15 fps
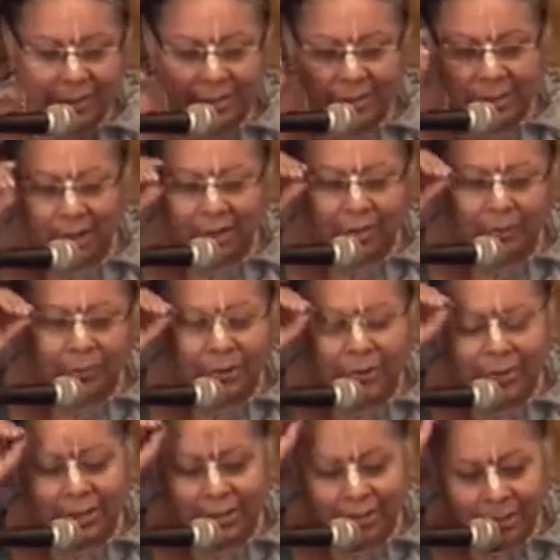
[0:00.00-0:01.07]
It's called The
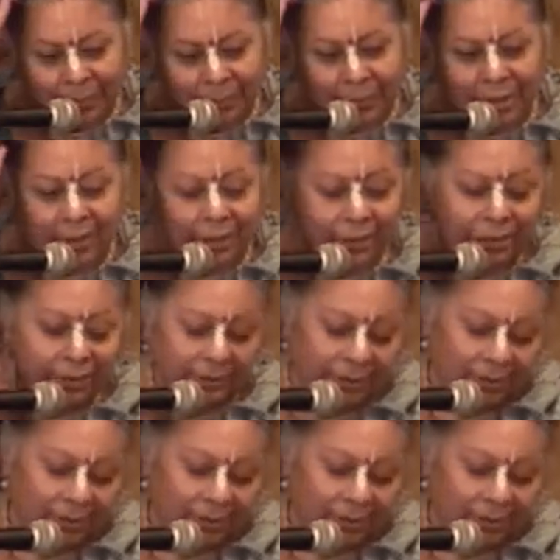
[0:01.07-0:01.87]
Broken Umbrella,